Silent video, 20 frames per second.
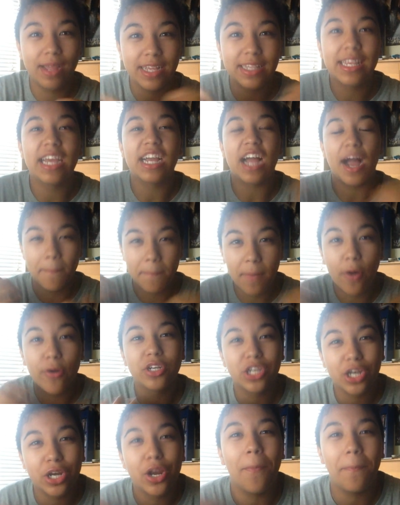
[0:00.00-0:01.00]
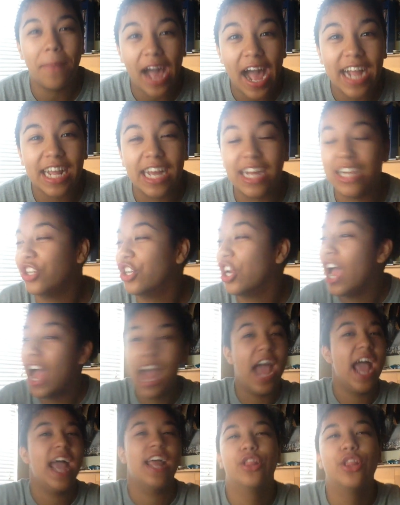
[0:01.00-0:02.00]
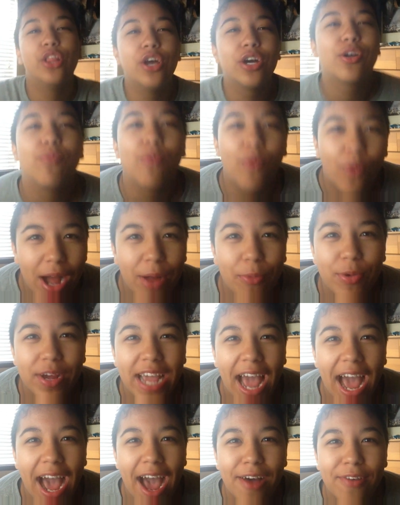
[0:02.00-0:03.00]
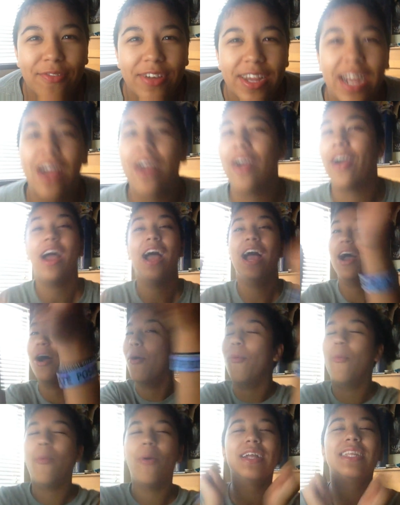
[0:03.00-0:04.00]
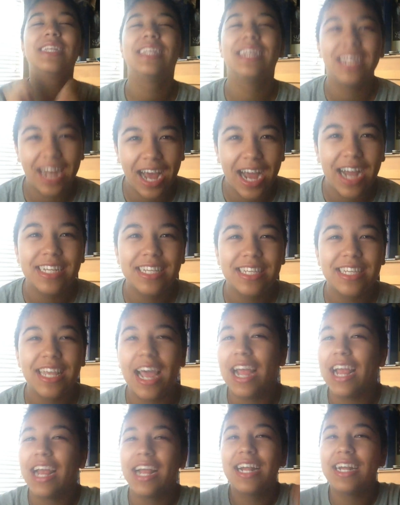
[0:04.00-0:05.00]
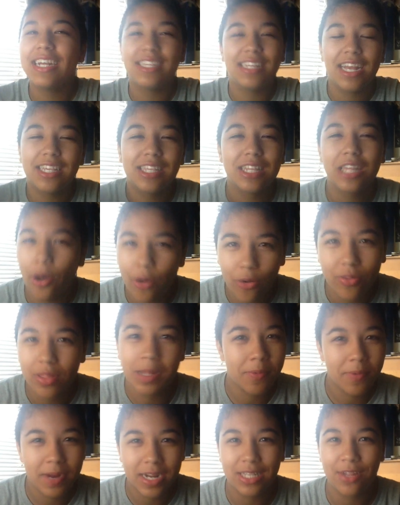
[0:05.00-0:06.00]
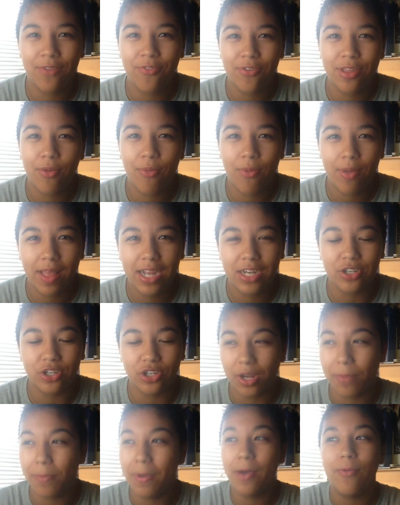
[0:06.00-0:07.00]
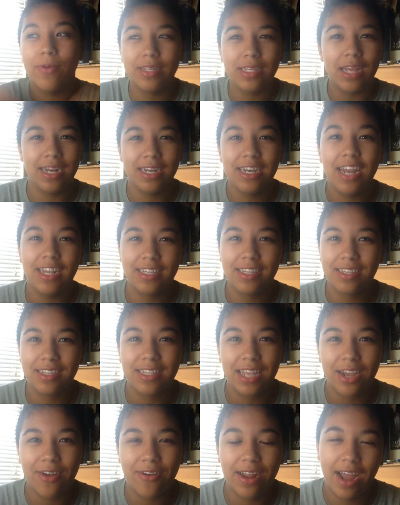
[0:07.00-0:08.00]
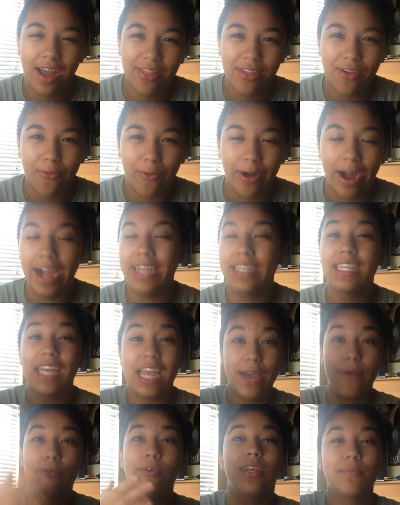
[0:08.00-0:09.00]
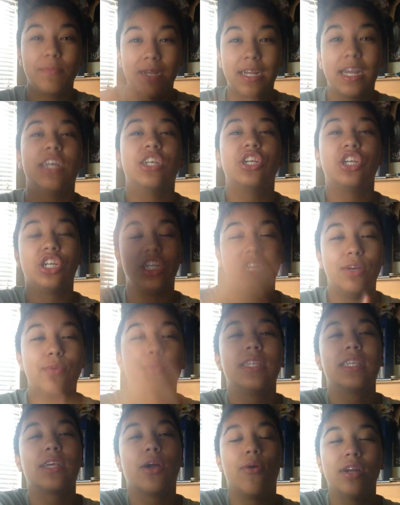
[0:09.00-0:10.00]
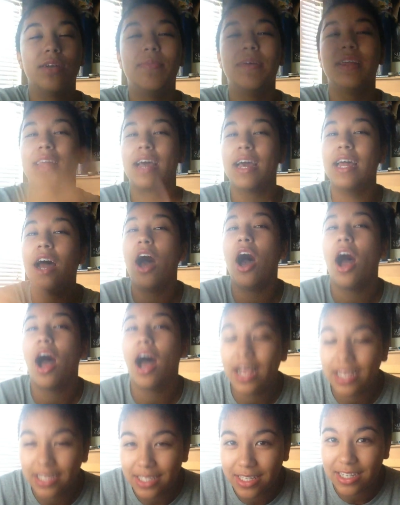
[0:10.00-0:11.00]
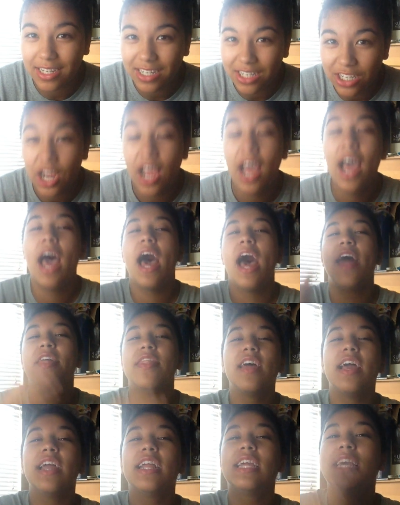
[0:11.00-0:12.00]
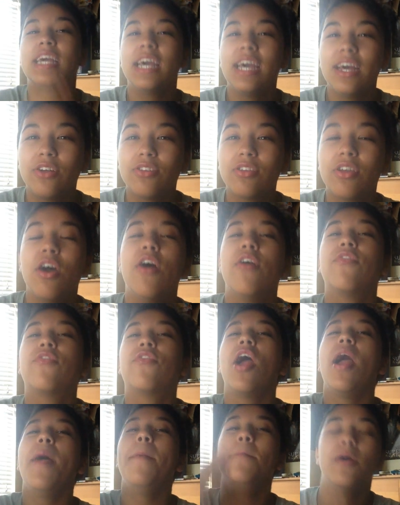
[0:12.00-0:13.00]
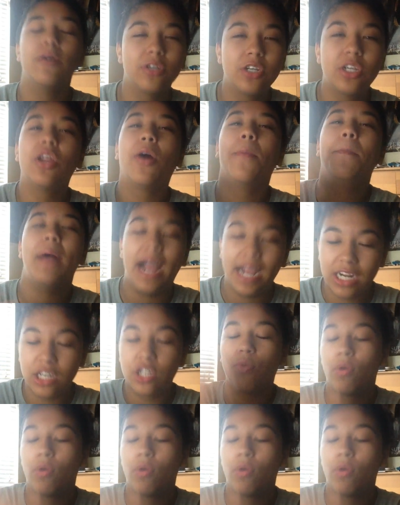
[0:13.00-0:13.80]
his, like, emotional baggage. And look what we have here. What did I say? Because that's the only reason for the relationship. It was unnecessary otherwise. It was because she was going to be then a hostage and then killed for emotional baggage